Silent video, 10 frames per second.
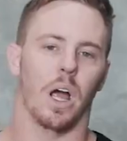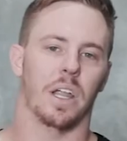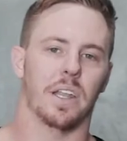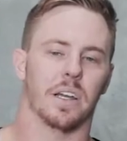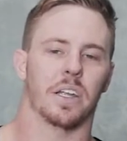
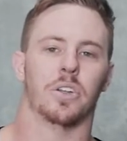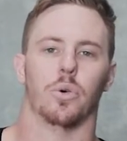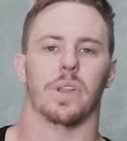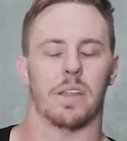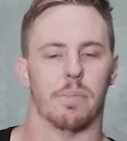Alright, now I'm going to do
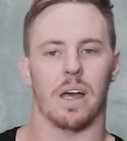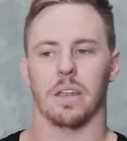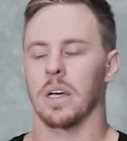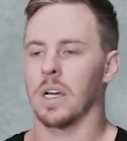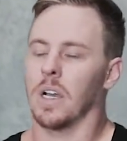it without the mat.
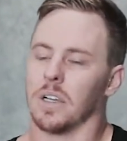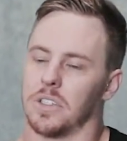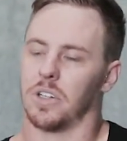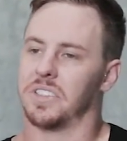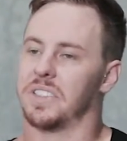I'm going
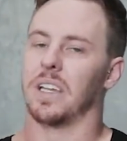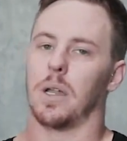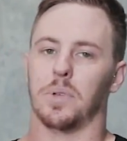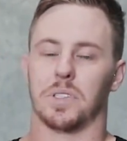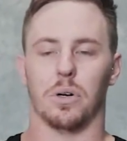to try and stand
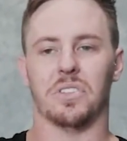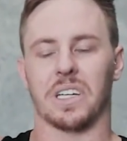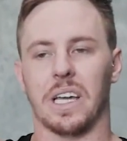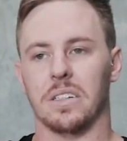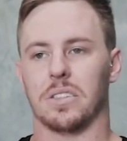up as tall as I
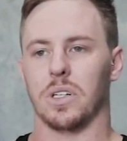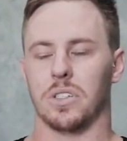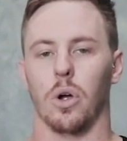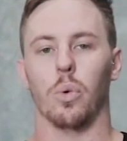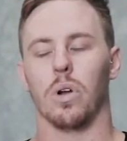can so I
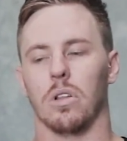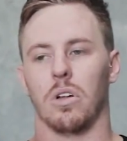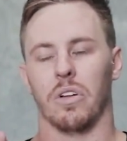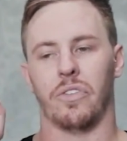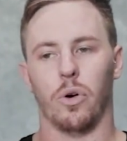don't want a
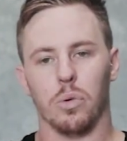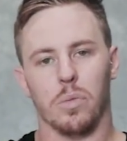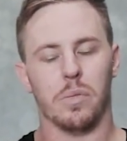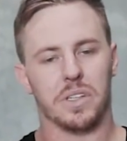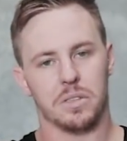lot of forward
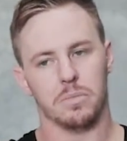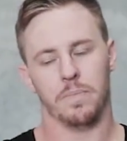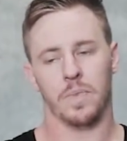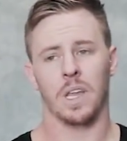momentum